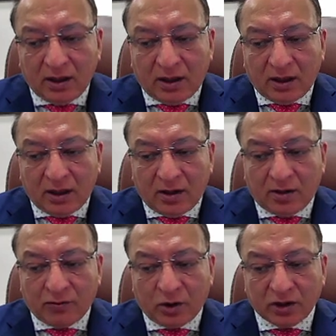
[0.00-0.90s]

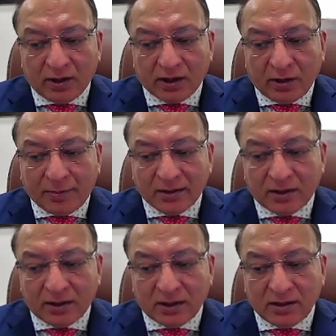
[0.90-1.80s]
Whatever
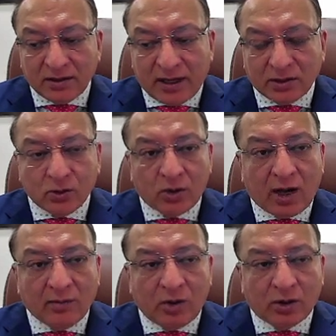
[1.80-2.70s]
capacities had to
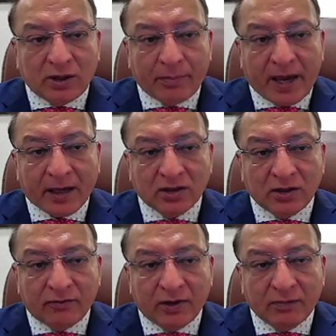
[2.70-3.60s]
come on the
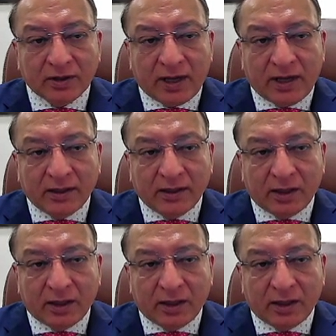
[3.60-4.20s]
packaging film side, they